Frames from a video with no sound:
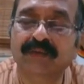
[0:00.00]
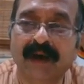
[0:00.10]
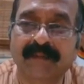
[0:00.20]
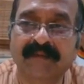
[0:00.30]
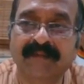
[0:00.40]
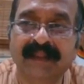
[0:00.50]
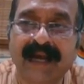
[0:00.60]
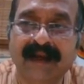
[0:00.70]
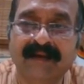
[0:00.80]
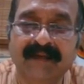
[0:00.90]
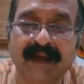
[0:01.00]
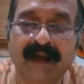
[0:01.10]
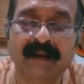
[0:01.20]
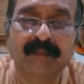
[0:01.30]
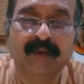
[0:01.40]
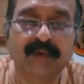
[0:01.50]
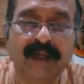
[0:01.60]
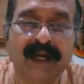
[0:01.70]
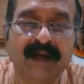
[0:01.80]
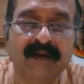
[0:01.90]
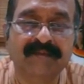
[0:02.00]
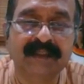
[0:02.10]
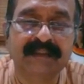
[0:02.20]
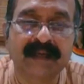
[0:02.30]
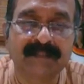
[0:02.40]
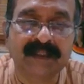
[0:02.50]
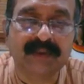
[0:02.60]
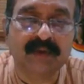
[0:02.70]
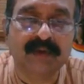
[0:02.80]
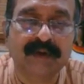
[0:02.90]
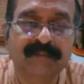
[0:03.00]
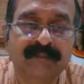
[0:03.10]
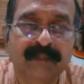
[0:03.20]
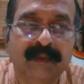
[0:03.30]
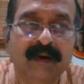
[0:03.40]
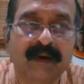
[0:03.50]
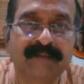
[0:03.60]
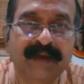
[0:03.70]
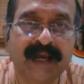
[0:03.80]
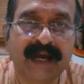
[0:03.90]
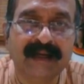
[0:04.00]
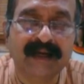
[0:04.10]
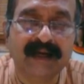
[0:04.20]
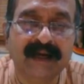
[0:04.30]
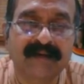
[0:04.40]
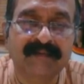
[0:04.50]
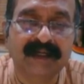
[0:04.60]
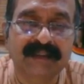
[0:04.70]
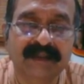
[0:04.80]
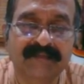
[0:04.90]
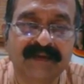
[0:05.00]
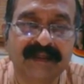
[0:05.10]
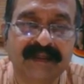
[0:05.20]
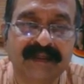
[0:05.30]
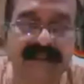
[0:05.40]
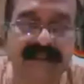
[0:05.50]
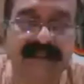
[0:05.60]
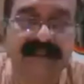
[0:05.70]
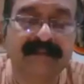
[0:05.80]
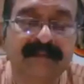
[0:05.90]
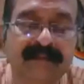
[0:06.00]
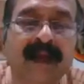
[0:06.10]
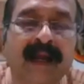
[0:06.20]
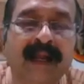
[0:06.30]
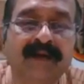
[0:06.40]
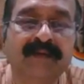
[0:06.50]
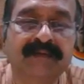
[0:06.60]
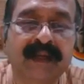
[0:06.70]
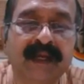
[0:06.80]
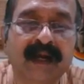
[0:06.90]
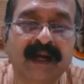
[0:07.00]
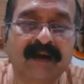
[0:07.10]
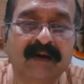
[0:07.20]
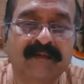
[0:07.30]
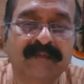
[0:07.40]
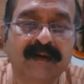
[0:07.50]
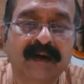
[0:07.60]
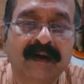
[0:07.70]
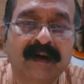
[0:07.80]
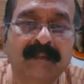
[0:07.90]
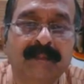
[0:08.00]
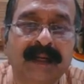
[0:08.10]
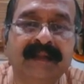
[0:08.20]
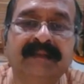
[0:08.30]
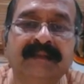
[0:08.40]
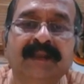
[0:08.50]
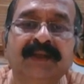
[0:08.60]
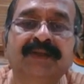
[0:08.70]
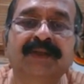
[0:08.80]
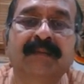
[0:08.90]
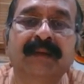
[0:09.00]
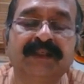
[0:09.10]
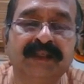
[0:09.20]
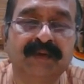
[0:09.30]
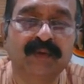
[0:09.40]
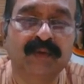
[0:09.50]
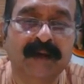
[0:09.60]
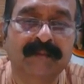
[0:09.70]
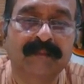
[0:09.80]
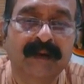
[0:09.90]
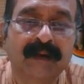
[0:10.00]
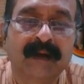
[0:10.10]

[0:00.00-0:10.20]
Swami. With that, we come to the end of this episode of Gyan Ganga Words of Wisdom, and it was very kind of Pandit Satish Sharma ji to come.